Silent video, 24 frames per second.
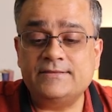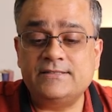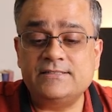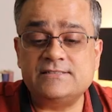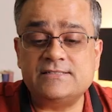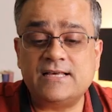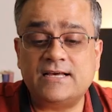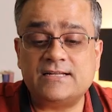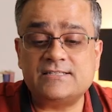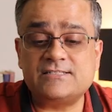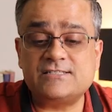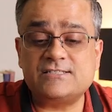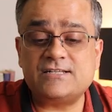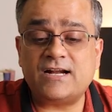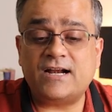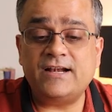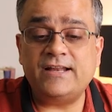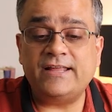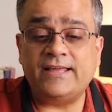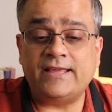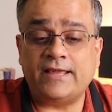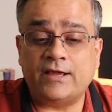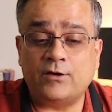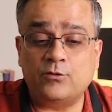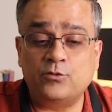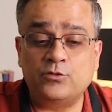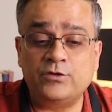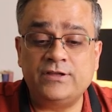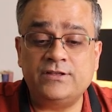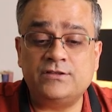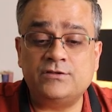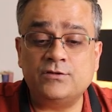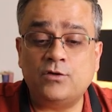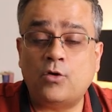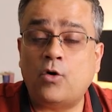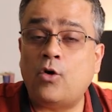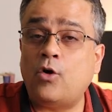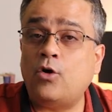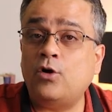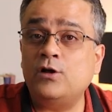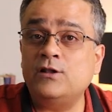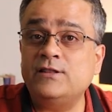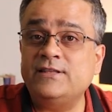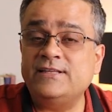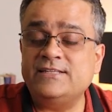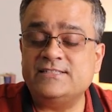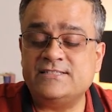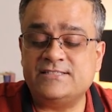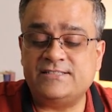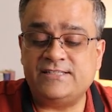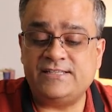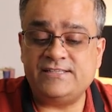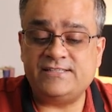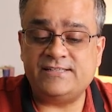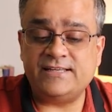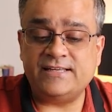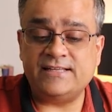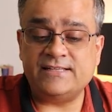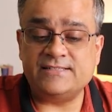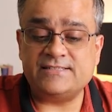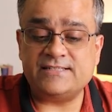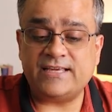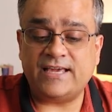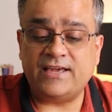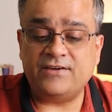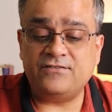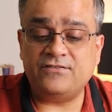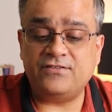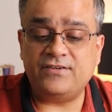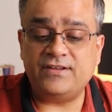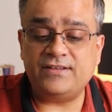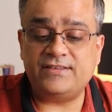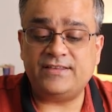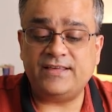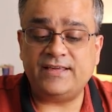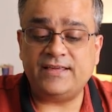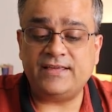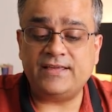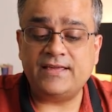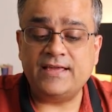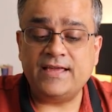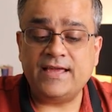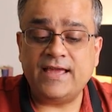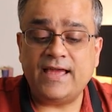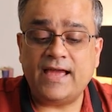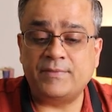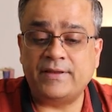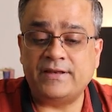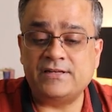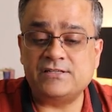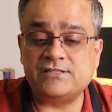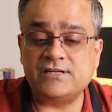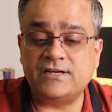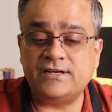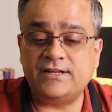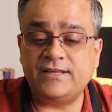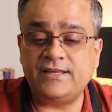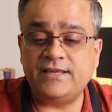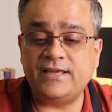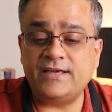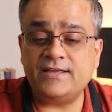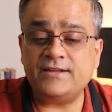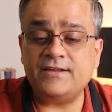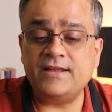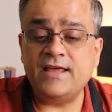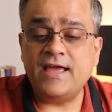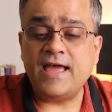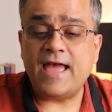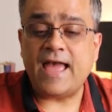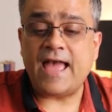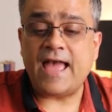these are stunning with all these details, everything mentioned here.